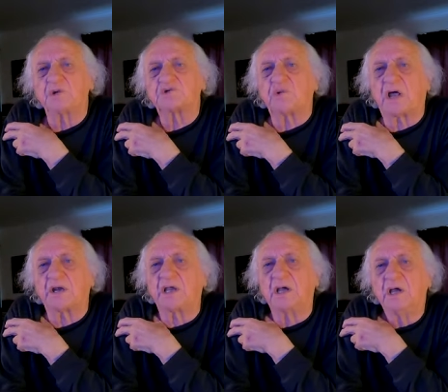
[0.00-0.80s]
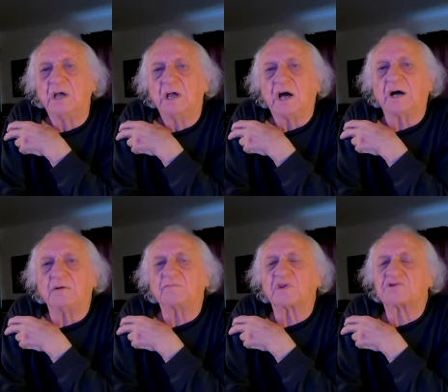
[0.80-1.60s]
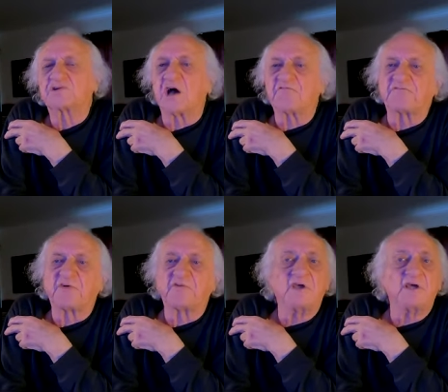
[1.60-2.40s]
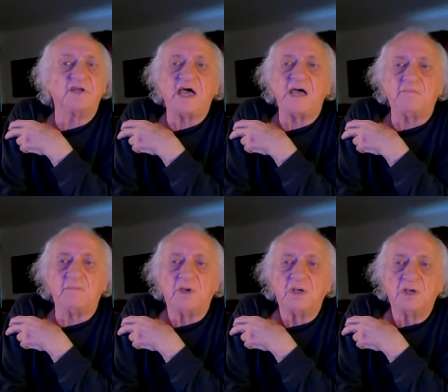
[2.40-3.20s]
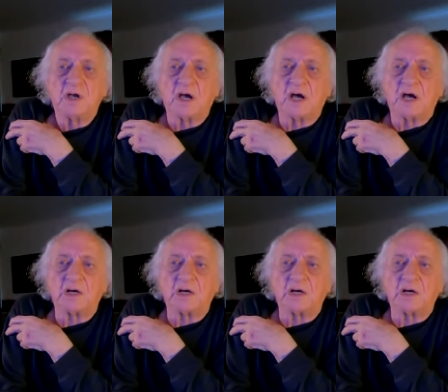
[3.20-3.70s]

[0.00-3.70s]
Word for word: running um, stuff for Vietnam. Uh,